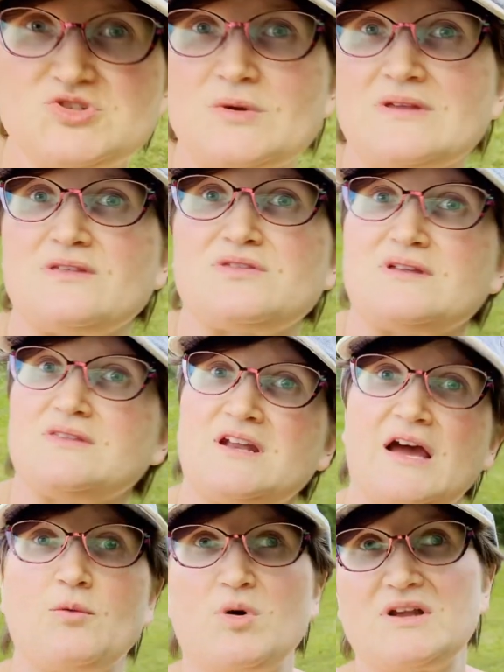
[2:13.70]
doing the thing that
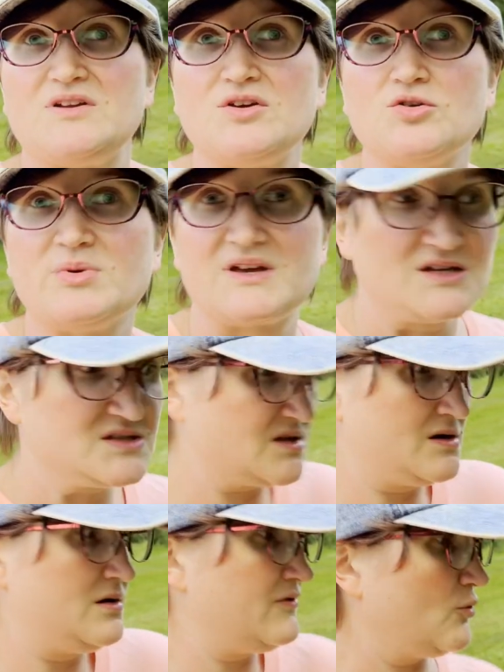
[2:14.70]
I want to do? Because
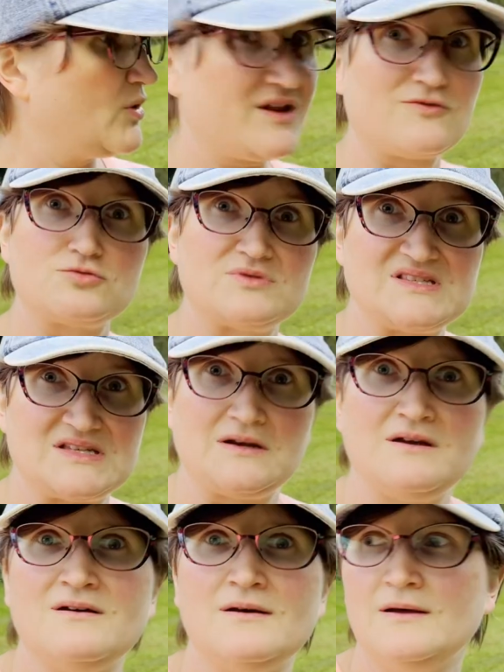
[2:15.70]
for whatever
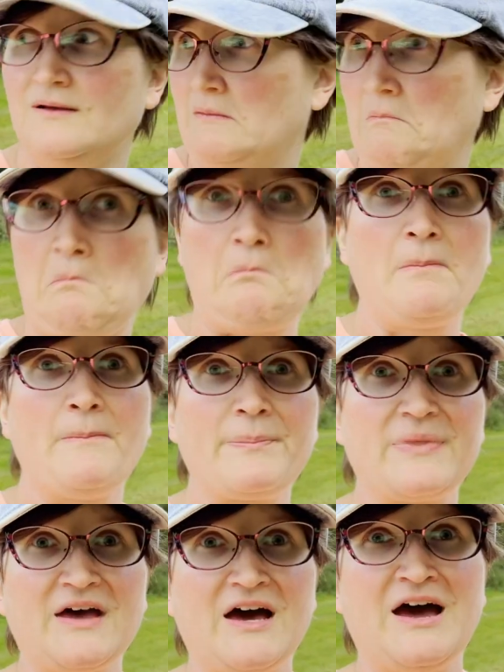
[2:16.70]
reason,
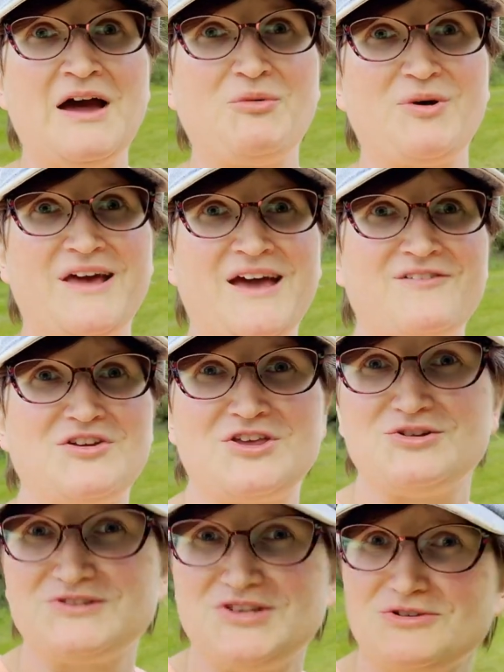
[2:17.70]
I want to have a
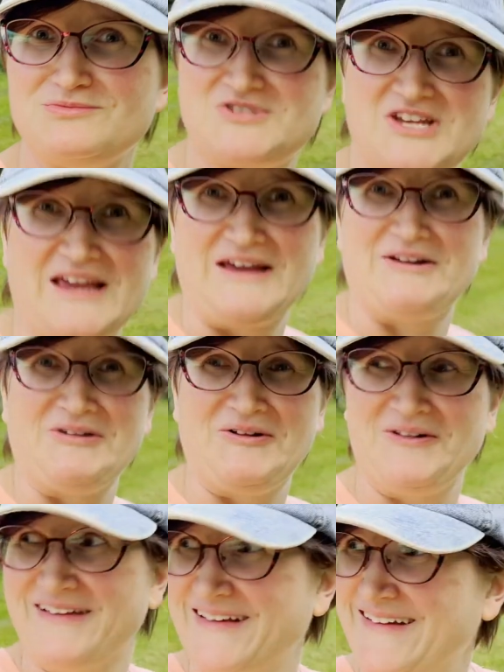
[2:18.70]
YouTube
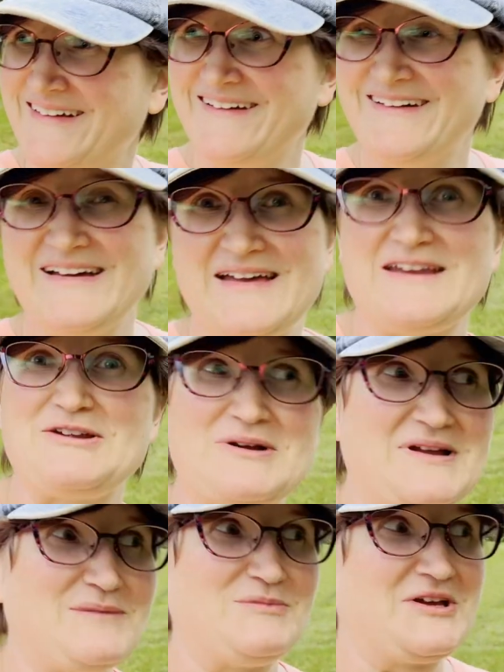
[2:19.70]
channel. And here
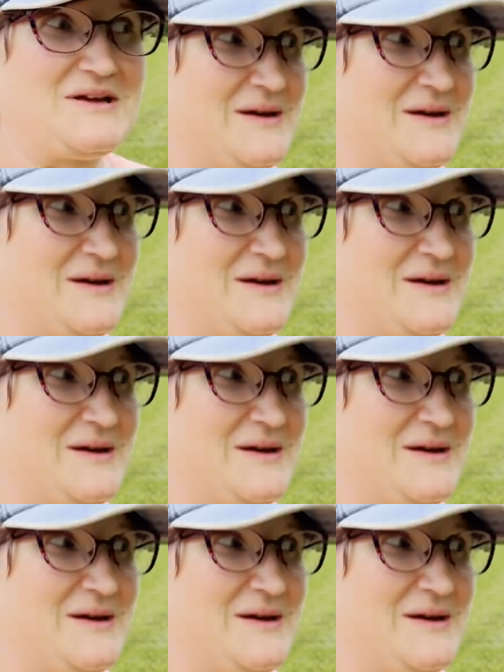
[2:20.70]
I am, like,